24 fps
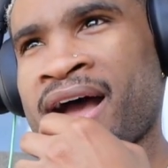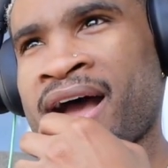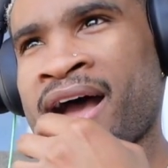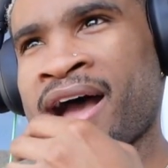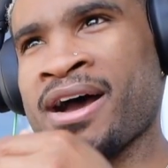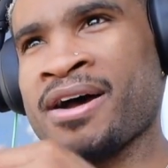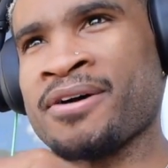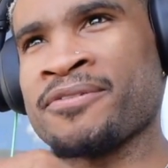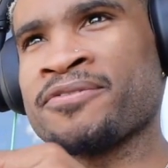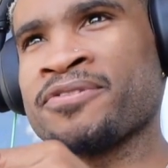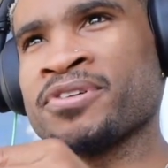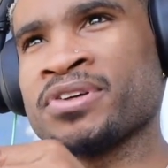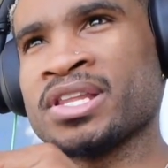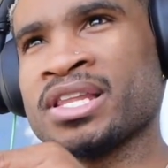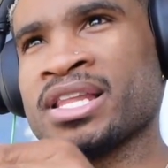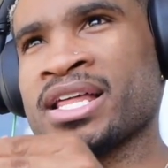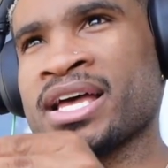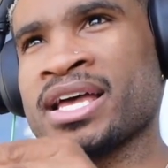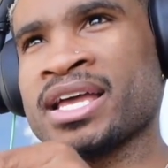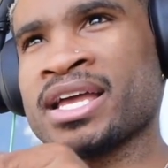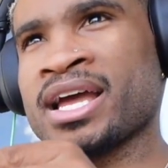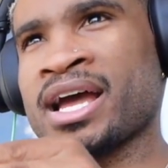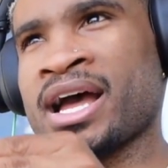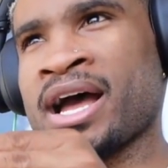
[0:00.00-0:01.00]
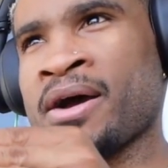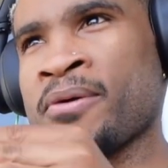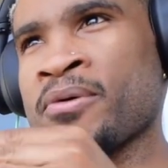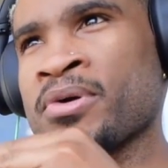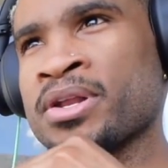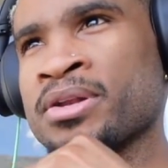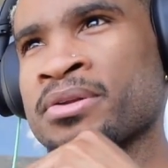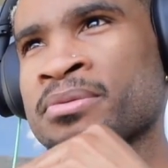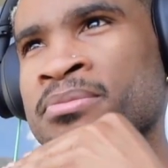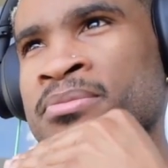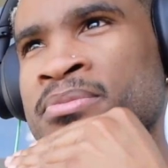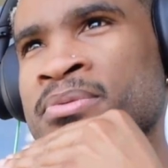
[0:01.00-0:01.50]
I feel like I
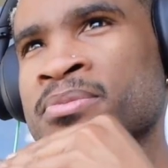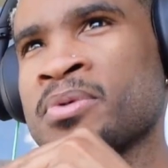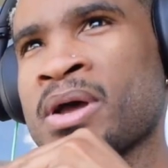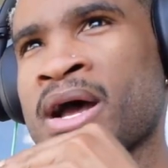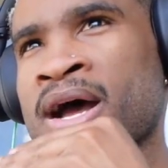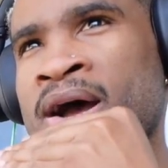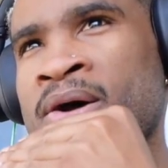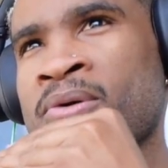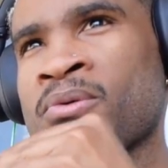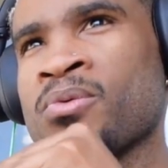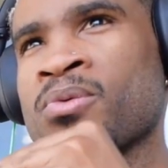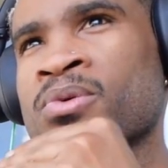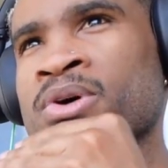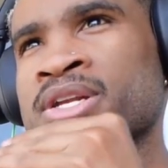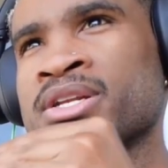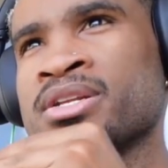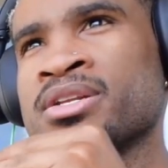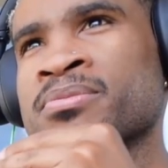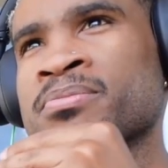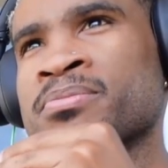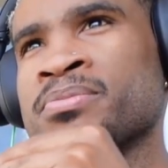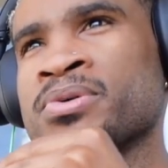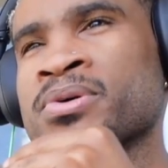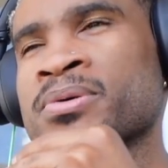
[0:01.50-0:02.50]
wouldn't